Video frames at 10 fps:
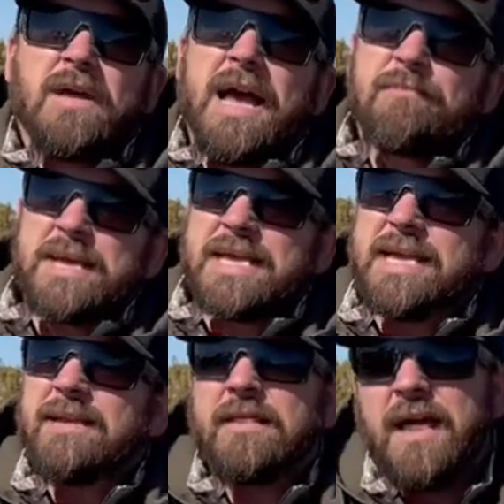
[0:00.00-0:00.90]
I've been
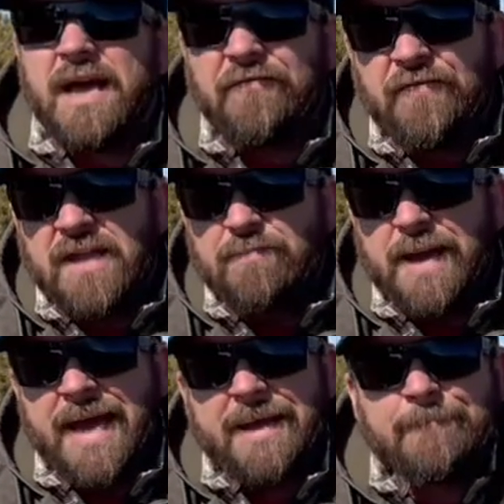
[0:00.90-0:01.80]
getting a lot of
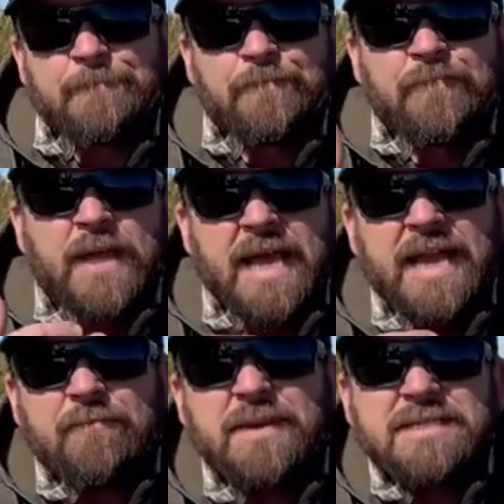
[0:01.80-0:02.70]
feedback,
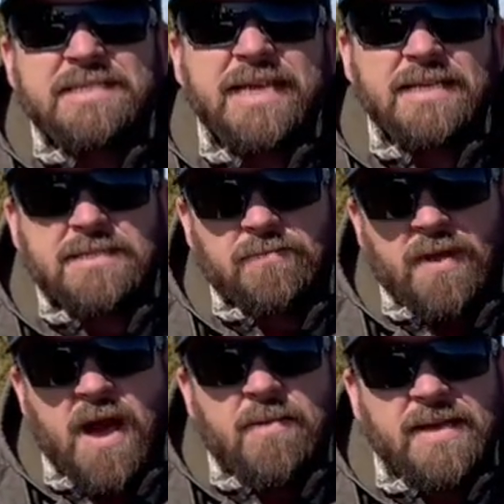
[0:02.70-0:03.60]
and I've been seeing some
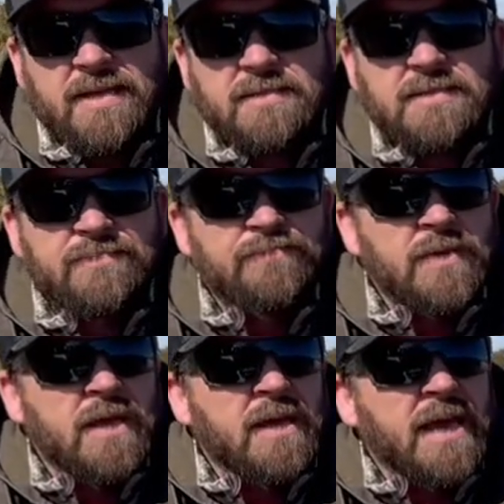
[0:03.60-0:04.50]
comments.
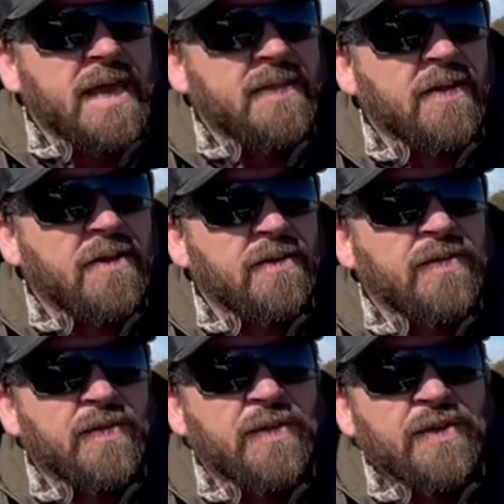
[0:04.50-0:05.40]
And they're,
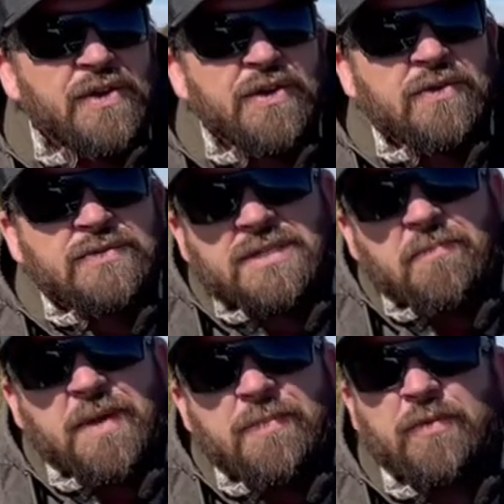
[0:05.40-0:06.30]
you know,
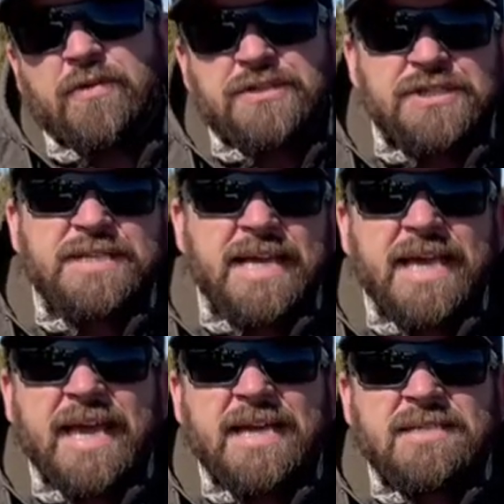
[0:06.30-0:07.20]
some people are just
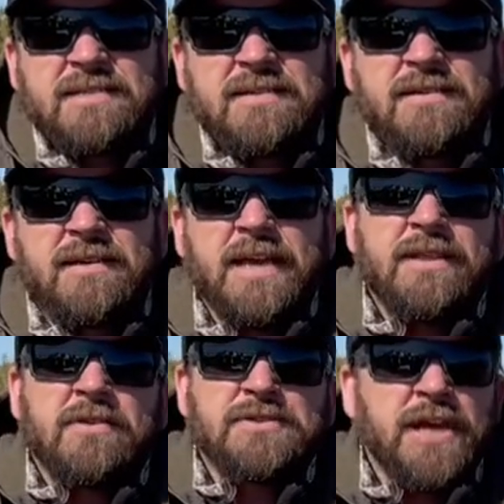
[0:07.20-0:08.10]
dickheads,
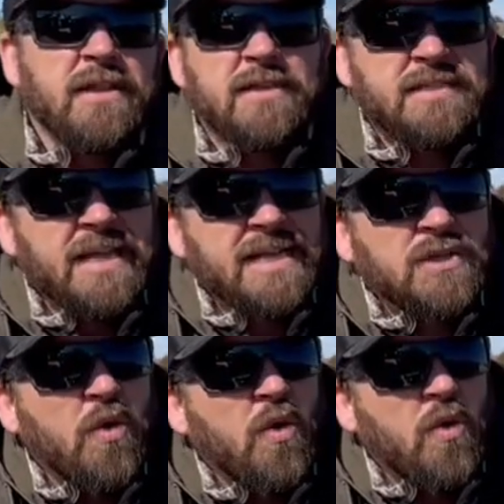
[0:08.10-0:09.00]
and they're jealous, and that's
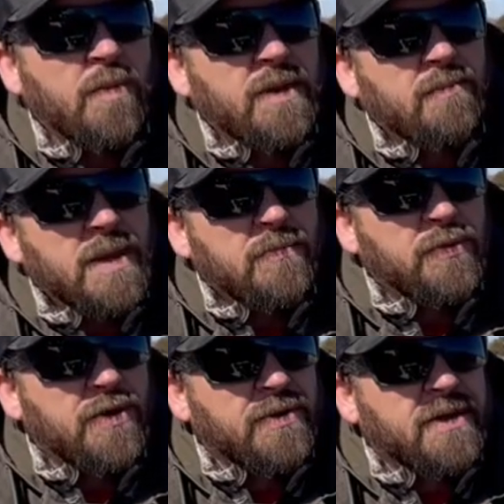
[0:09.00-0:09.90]
cool, but people
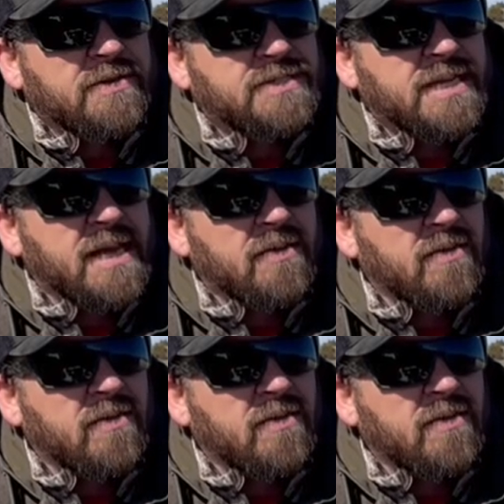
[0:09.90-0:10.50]
don't understand.